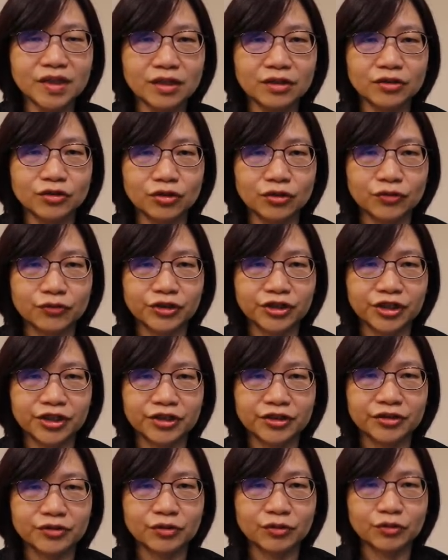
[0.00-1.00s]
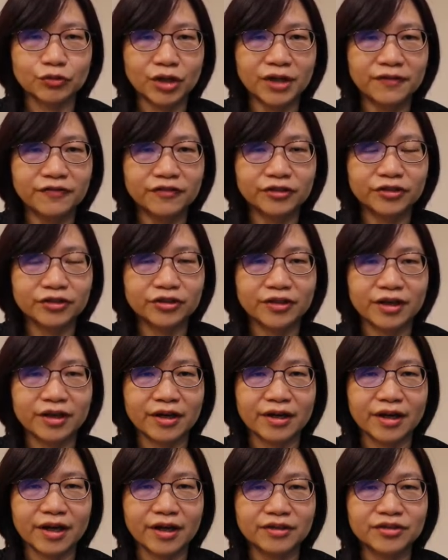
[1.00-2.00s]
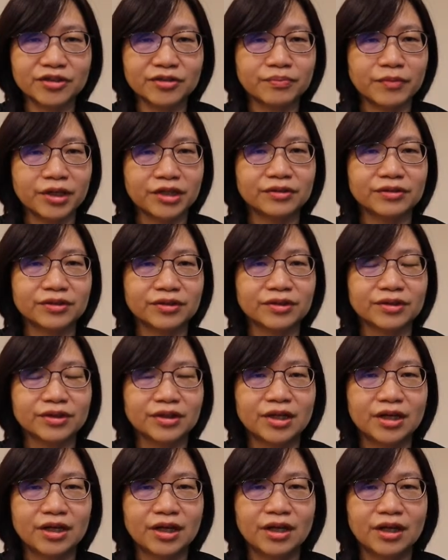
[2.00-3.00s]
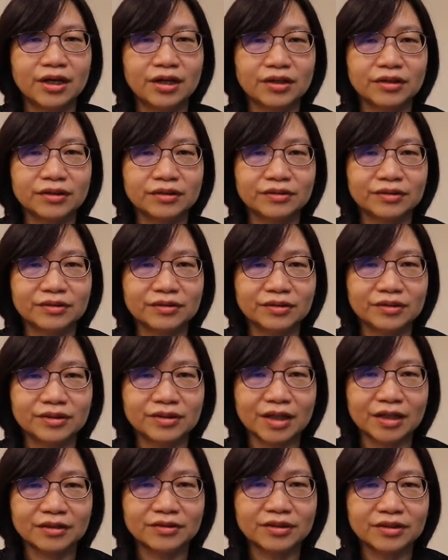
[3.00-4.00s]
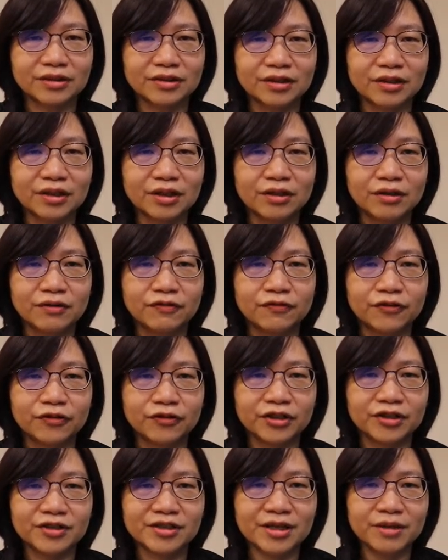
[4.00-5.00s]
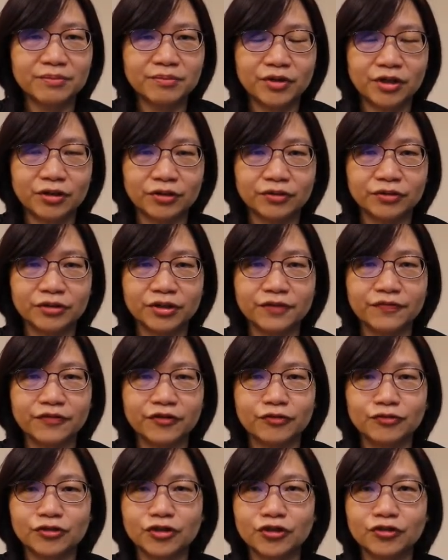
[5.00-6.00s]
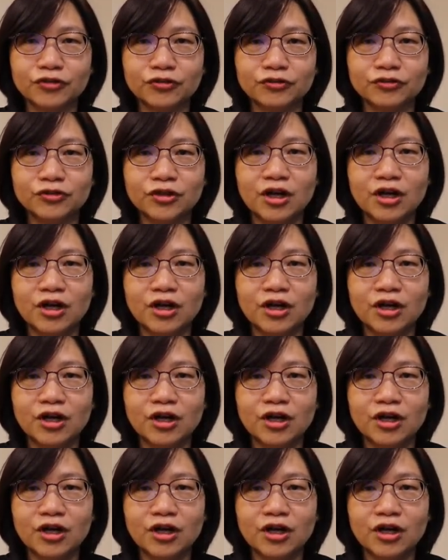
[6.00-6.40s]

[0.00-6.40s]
So we can roughly estimate that, for example, if you know